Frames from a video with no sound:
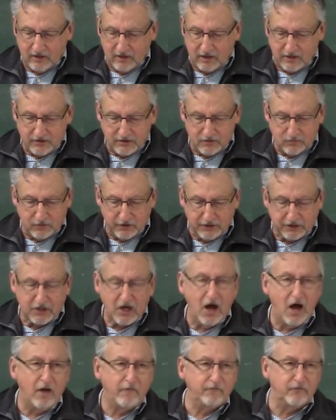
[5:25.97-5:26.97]
I just want to
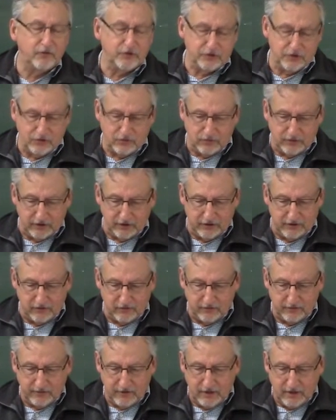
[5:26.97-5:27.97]
comfort you a
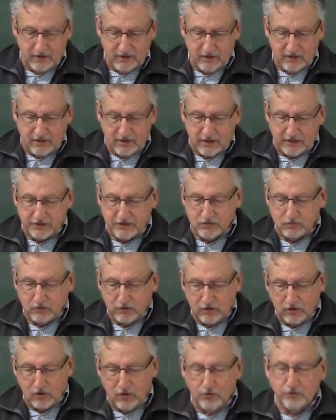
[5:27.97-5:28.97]
little. I just
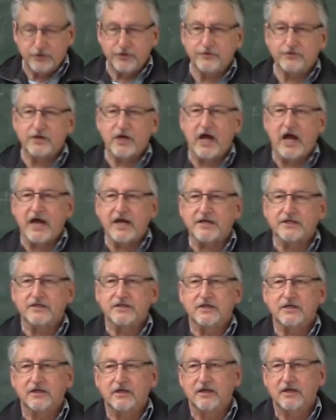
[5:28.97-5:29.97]
want to hold you
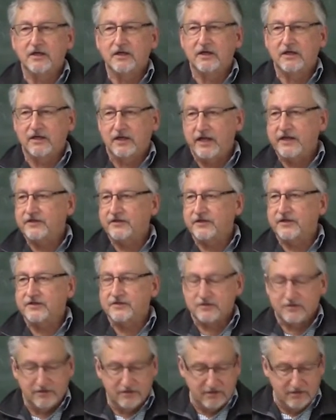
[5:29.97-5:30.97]
tight, like
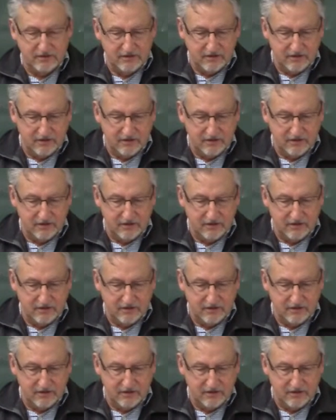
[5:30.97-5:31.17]
this.